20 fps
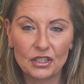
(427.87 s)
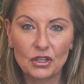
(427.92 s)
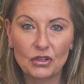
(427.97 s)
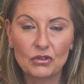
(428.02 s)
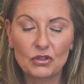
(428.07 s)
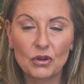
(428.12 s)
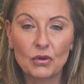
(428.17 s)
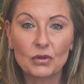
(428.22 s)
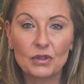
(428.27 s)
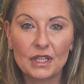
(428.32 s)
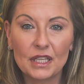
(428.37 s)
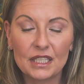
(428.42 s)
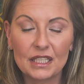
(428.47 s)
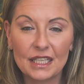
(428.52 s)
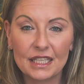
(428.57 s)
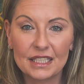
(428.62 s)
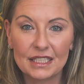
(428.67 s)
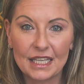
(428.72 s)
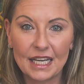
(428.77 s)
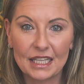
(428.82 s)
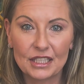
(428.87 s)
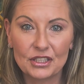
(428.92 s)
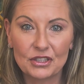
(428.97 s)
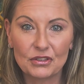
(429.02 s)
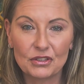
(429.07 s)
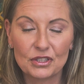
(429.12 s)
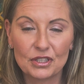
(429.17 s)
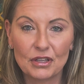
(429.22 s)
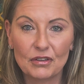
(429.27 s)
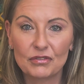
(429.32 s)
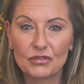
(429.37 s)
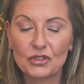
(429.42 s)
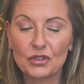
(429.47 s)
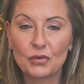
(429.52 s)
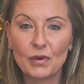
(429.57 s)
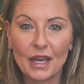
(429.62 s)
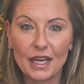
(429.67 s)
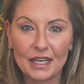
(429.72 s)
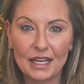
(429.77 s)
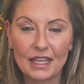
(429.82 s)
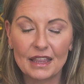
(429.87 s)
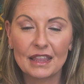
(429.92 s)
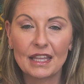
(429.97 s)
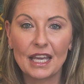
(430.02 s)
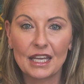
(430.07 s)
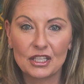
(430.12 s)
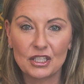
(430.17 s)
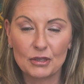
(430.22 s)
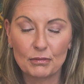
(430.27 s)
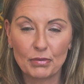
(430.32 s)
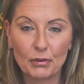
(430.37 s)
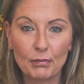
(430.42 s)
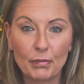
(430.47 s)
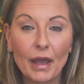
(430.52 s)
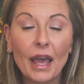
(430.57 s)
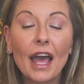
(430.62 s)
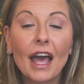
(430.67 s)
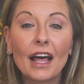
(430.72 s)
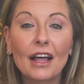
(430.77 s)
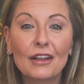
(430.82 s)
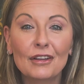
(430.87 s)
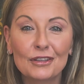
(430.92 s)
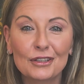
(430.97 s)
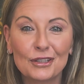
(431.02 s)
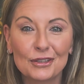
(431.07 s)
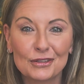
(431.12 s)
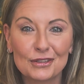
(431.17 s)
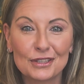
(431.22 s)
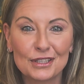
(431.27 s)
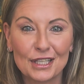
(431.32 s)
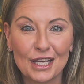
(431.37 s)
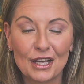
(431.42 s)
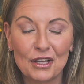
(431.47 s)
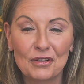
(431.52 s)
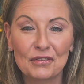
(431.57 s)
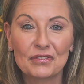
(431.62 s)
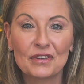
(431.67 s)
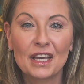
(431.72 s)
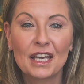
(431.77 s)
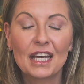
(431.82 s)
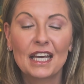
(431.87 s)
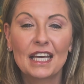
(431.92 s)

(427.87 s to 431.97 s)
You don't need to attach yourself to anything to propel yourself